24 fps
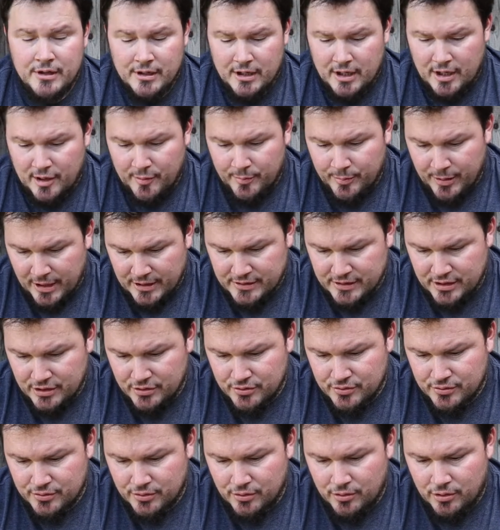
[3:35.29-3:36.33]
uh, pest
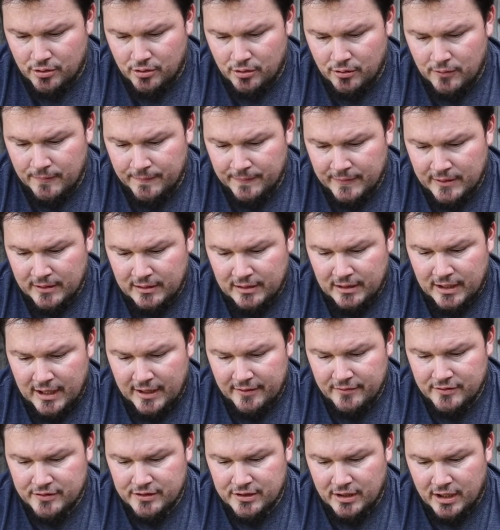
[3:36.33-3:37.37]
control,
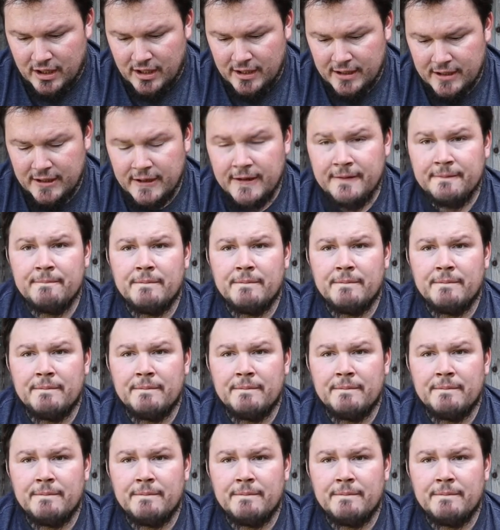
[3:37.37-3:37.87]
livestock,